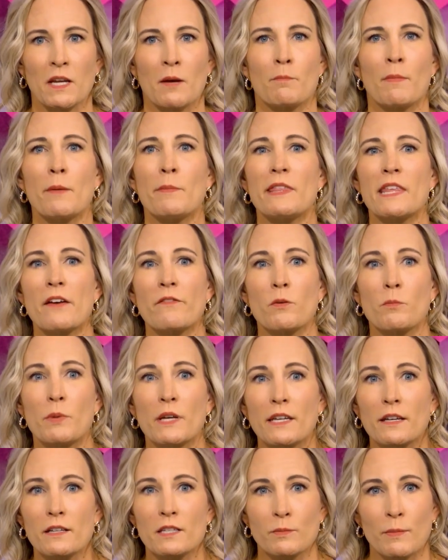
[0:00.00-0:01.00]
Maybe they have a
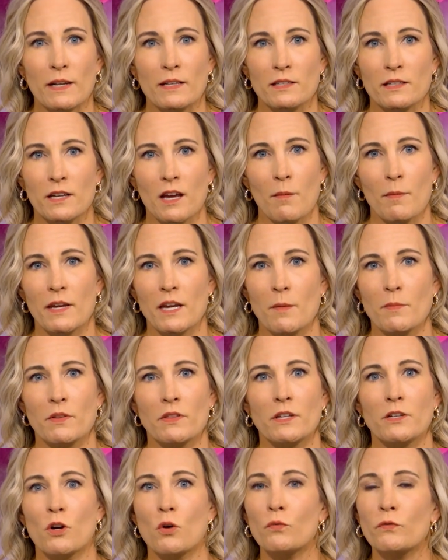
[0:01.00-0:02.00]
big expense coming up that
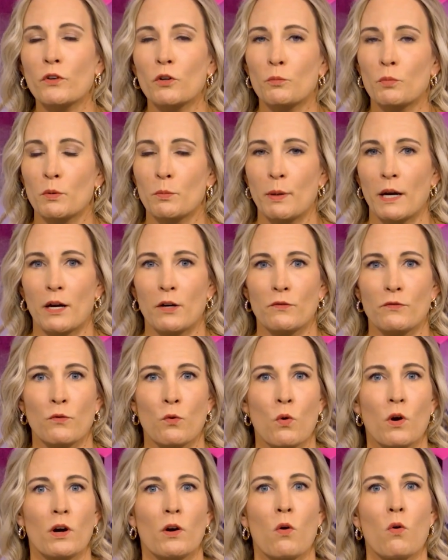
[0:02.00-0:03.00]
they don't feel prepared for,